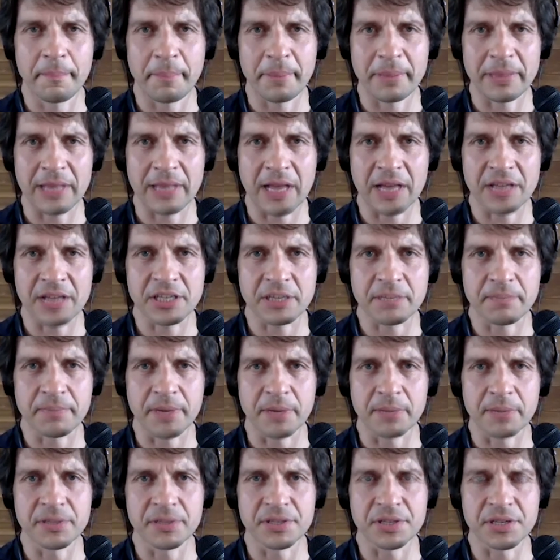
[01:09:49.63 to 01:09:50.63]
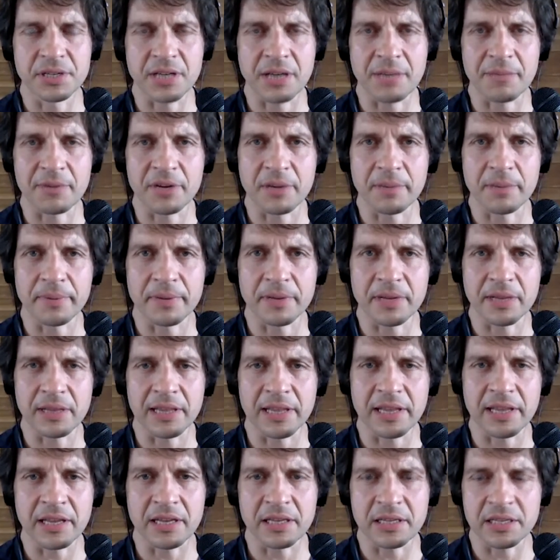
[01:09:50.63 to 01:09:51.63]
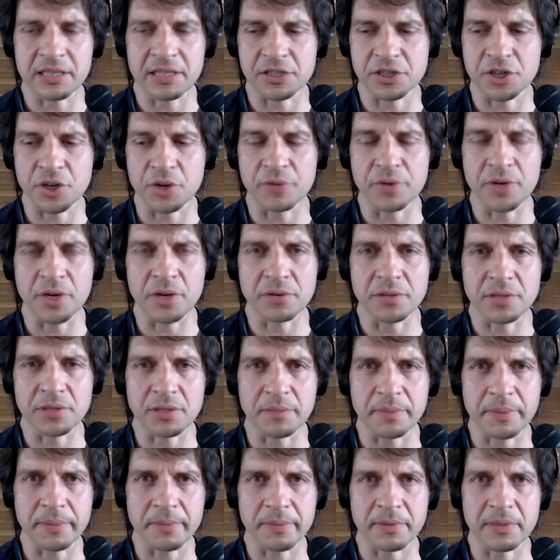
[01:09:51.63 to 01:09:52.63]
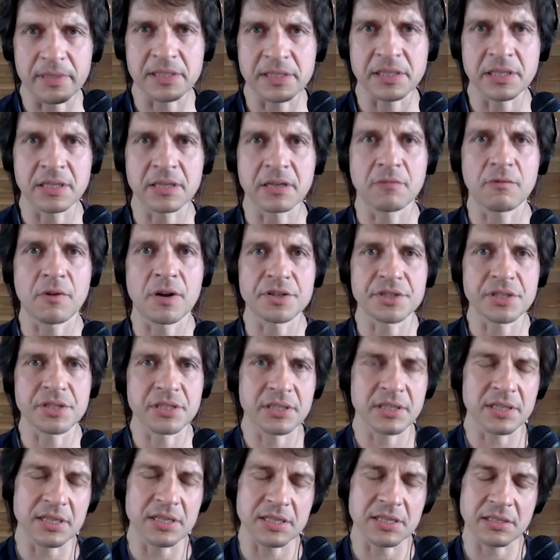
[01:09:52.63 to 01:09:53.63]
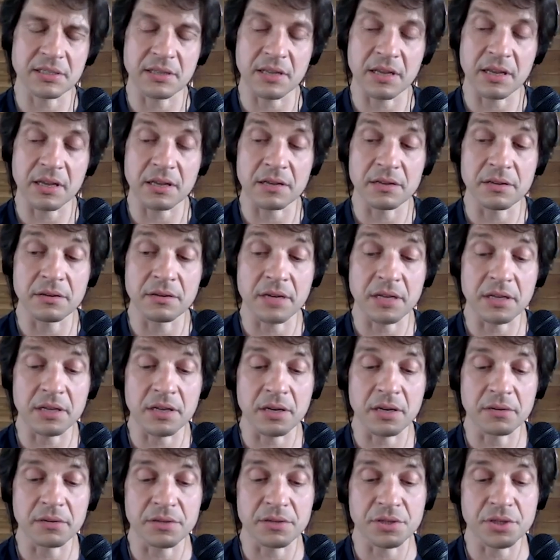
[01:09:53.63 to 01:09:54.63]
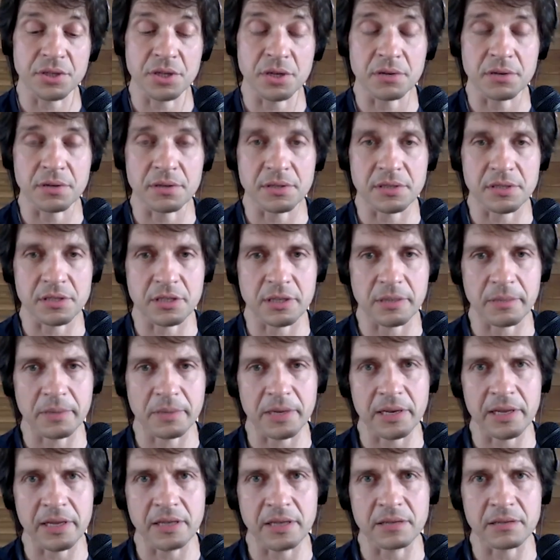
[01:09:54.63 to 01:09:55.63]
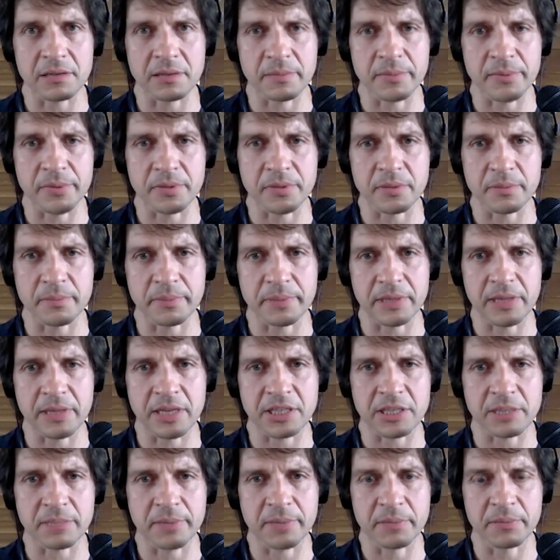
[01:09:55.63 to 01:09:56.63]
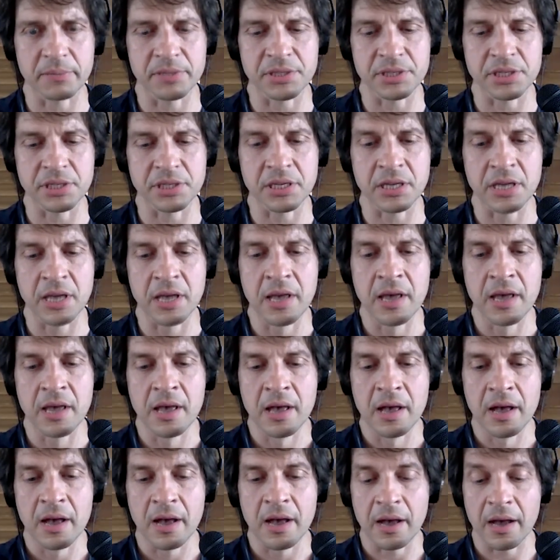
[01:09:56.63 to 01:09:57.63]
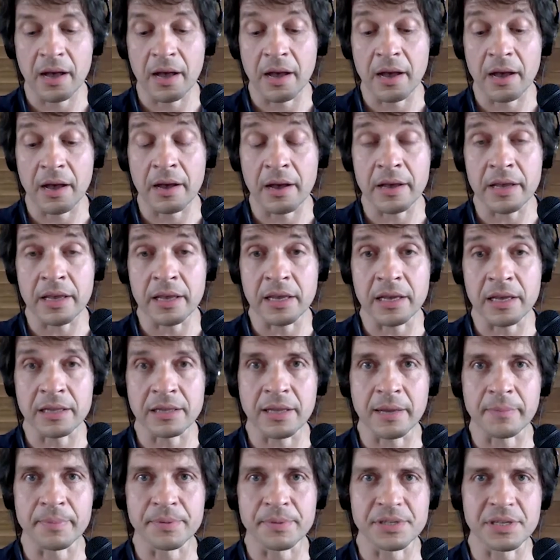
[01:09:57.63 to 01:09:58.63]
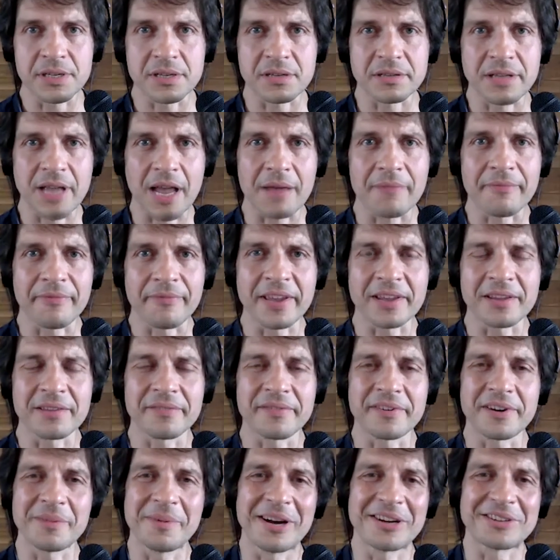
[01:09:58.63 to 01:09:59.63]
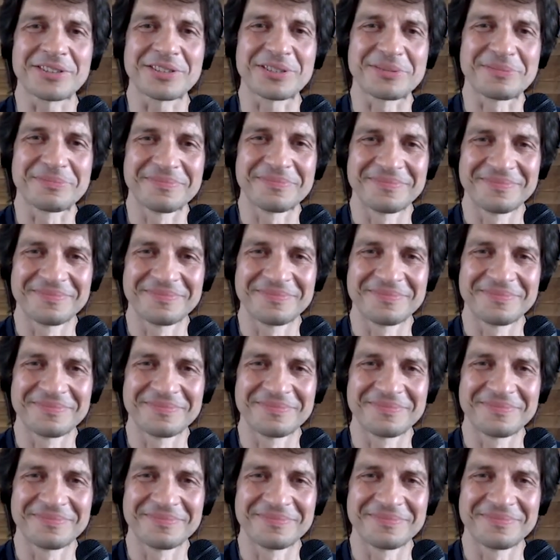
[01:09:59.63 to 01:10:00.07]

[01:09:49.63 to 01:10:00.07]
Pelagic Publishing. I'm going to put a link in the show notes, so people listening or watching this, you can go to the show notes. There's going to be a link to the book to Pelagic Publishing. Ian, appreciate your time. Thank you very much.